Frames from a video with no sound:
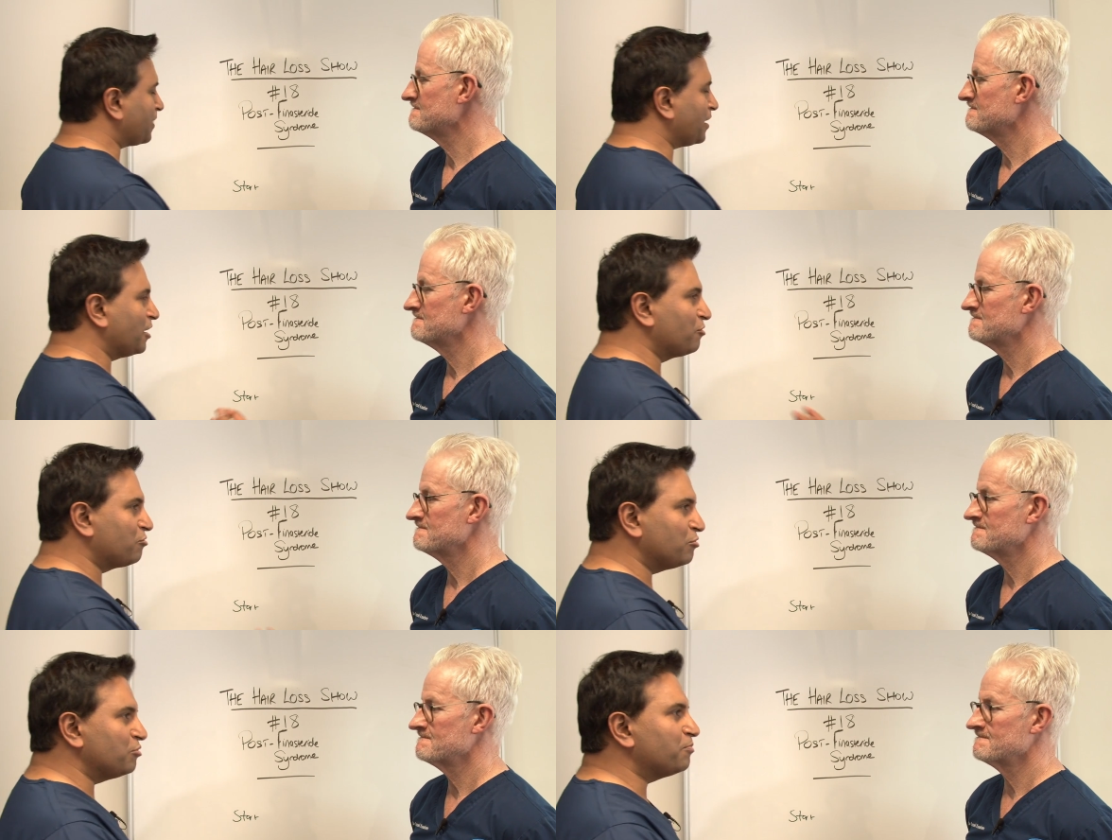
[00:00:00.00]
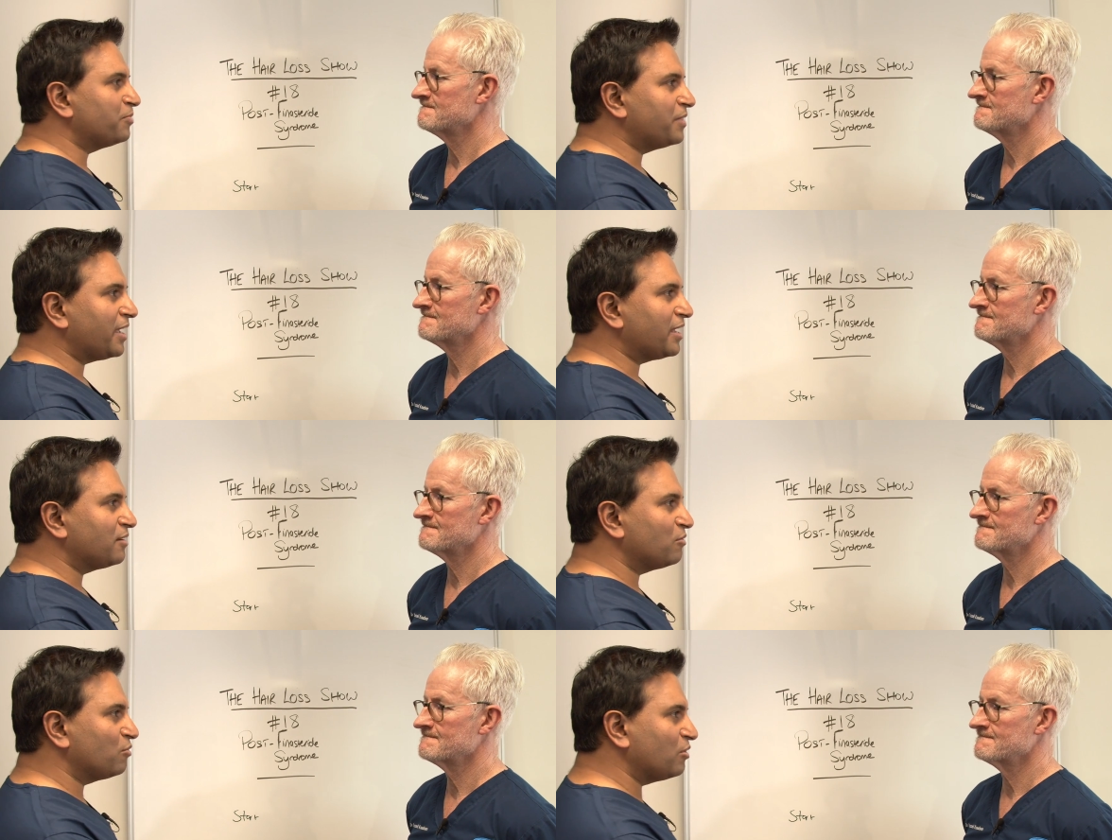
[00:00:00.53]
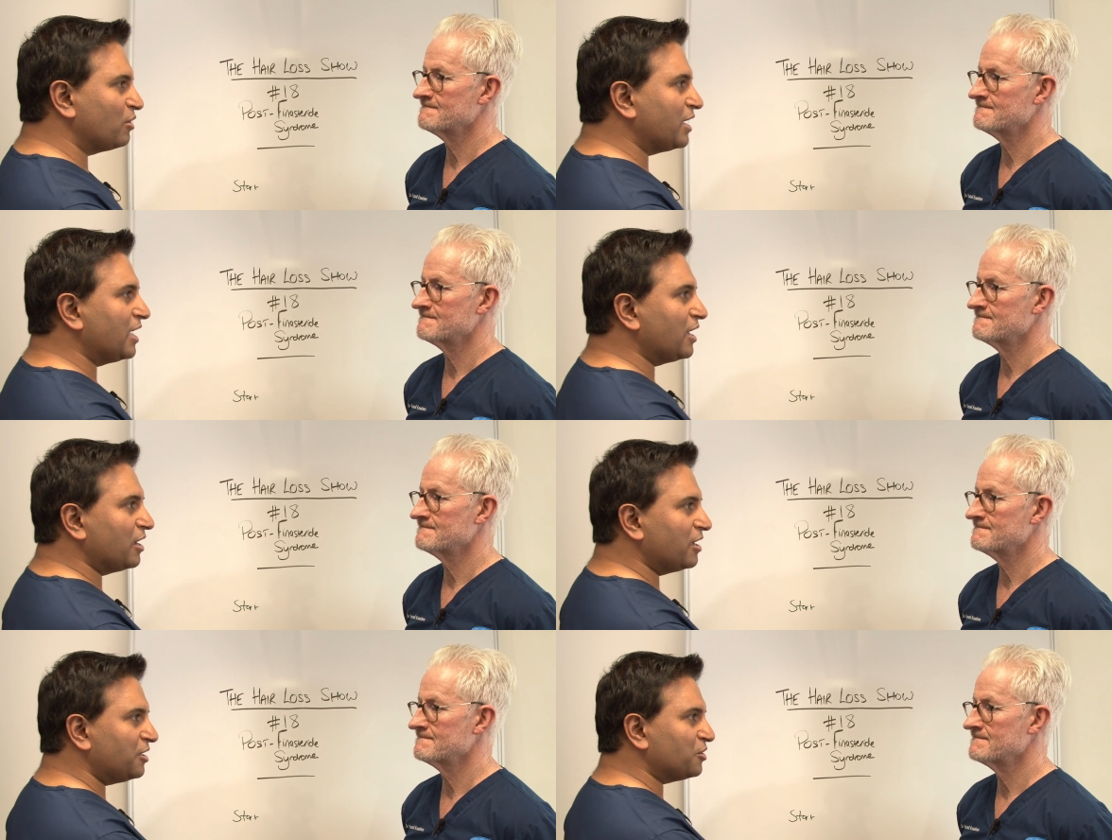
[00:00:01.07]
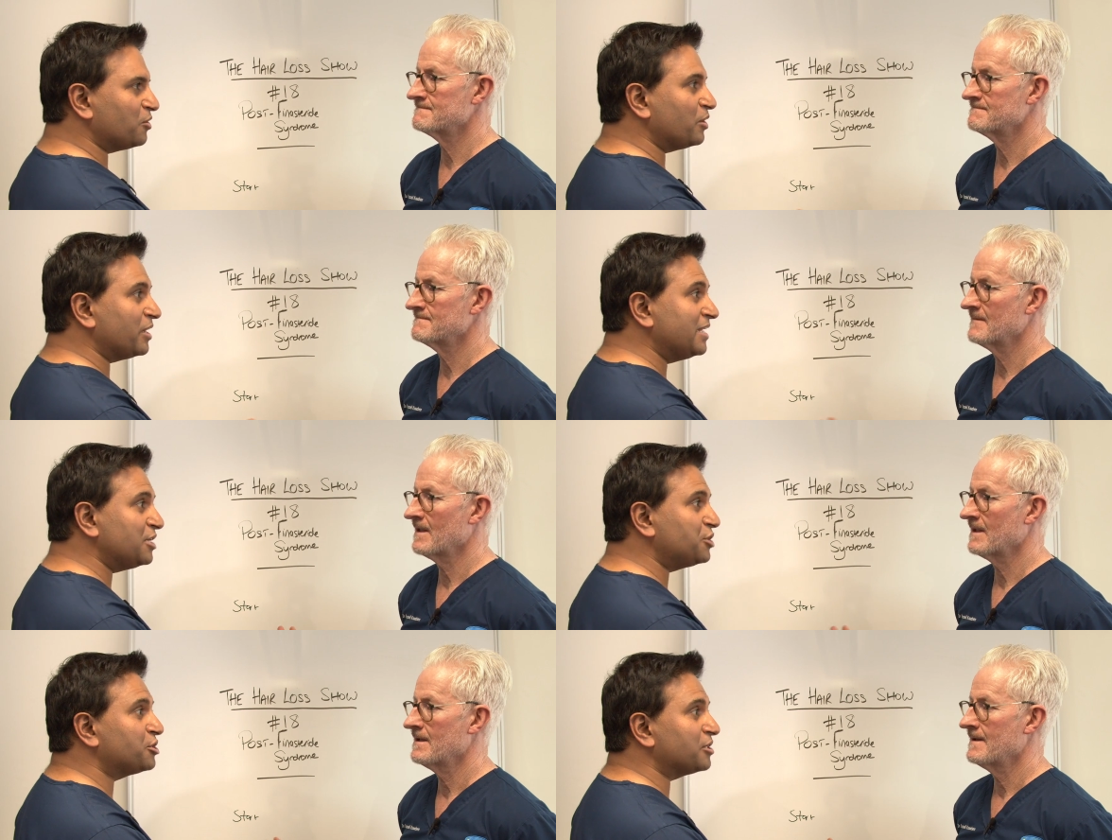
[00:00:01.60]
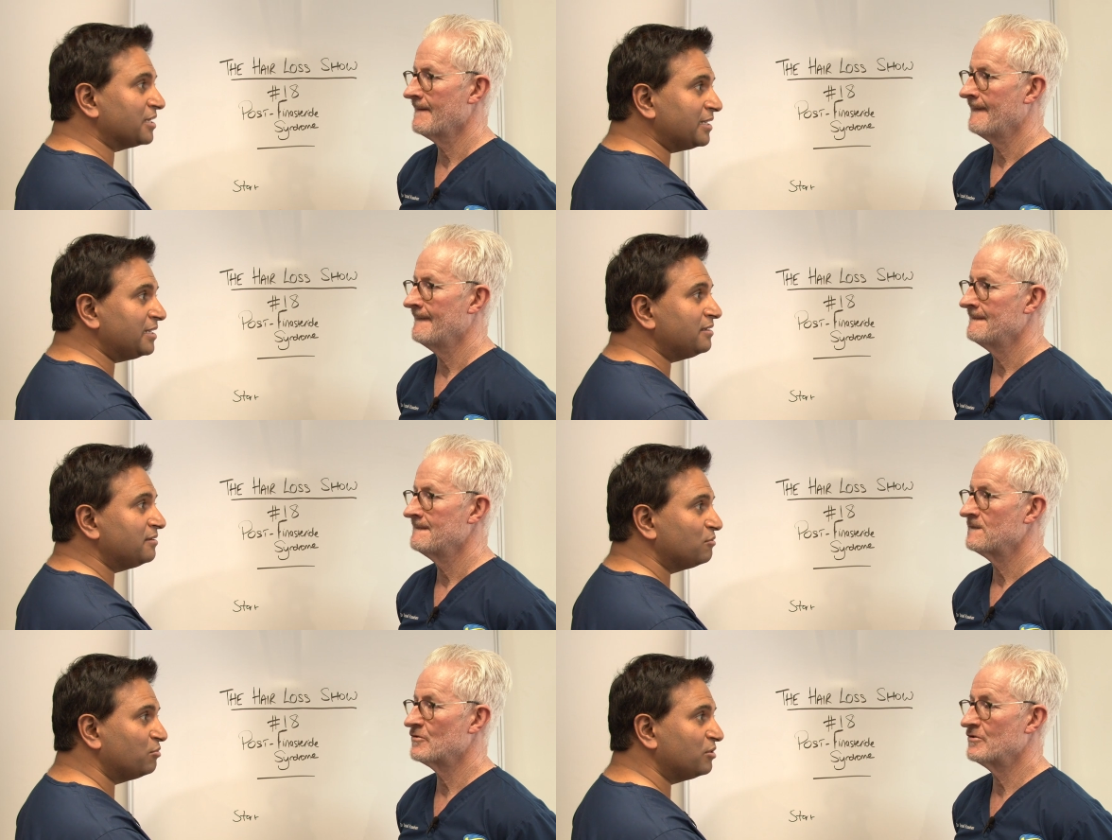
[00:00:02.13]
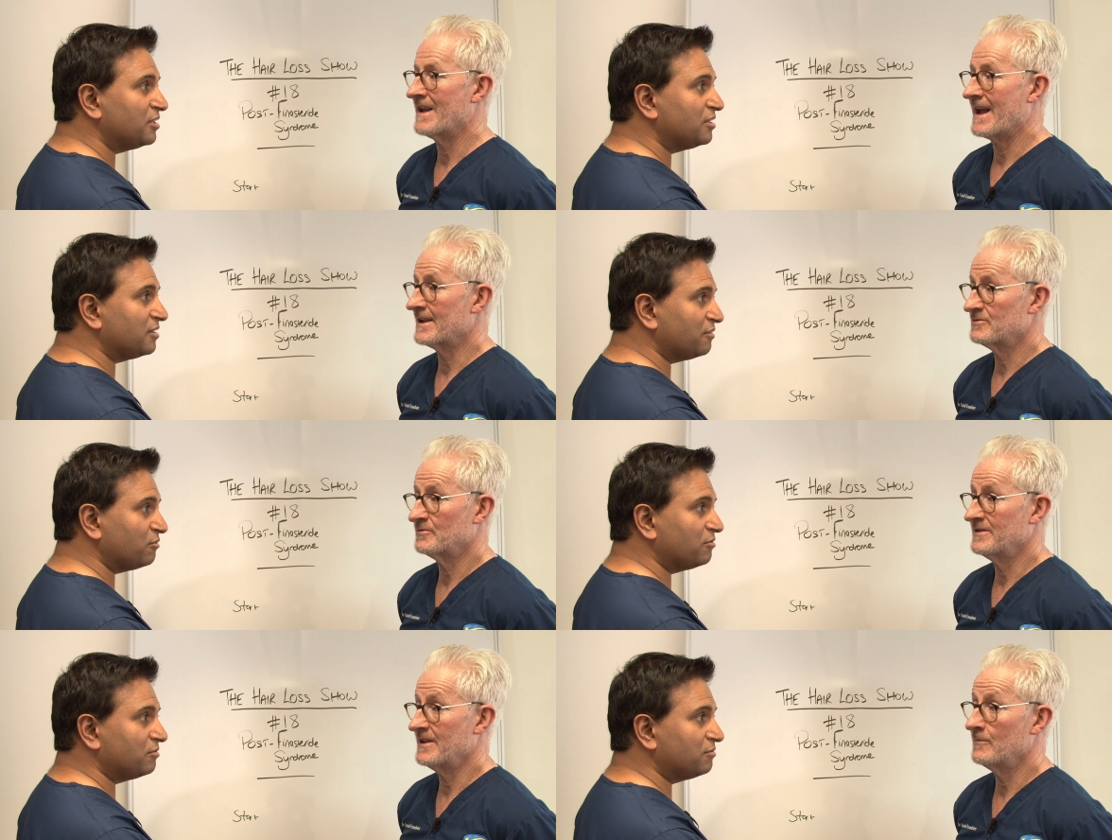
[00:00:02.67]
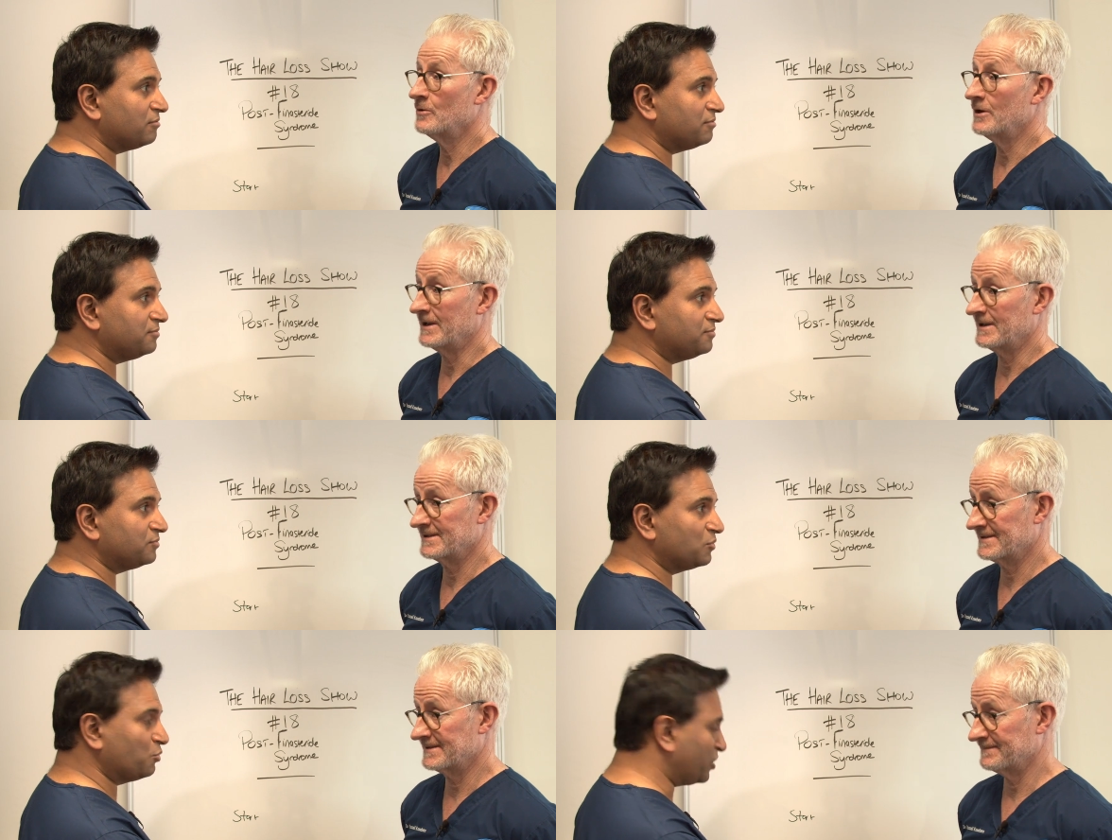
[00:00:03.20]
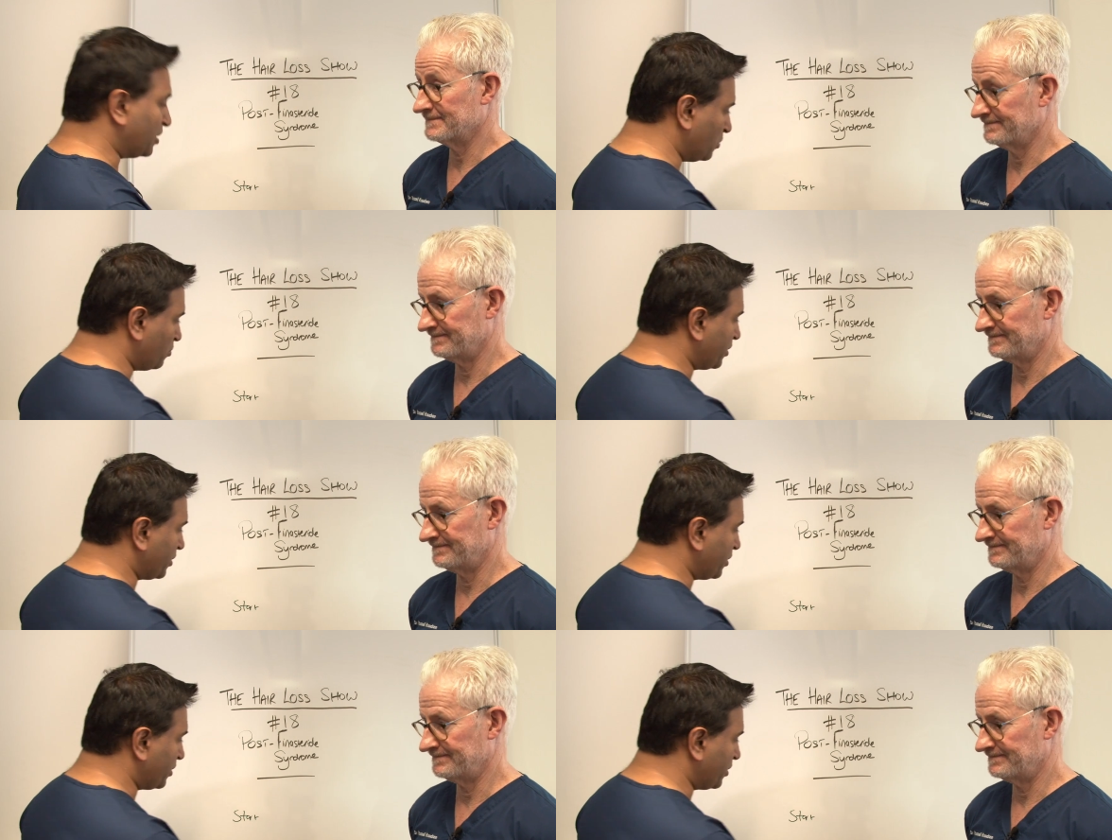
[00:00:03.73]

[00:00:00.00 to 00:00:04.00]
Speaker 1: a group that you know, initially react within, within weeks. Within